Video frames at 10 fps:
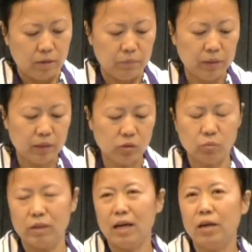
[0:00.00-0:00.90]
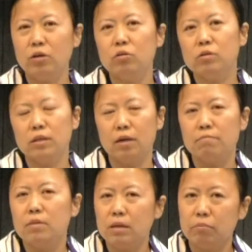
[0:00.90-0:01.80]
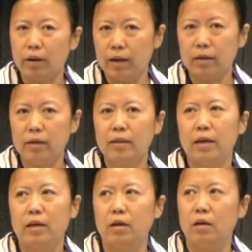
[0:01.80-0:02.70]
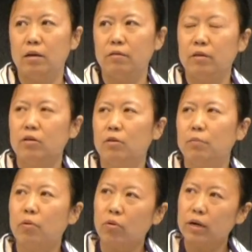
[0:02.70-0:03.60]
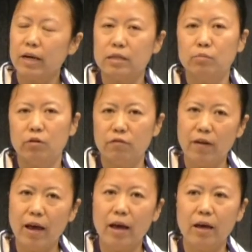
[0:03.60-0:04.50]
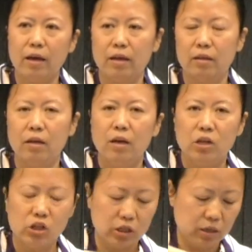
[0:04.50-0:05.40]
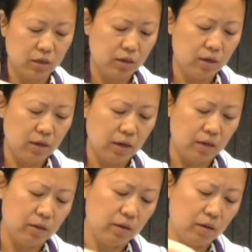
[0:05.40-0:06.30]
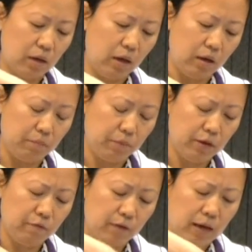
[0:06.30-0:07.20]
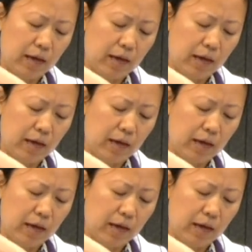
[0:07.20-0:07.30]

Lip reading: Because we're not using a meat product like pork has more fat and chicken and beef,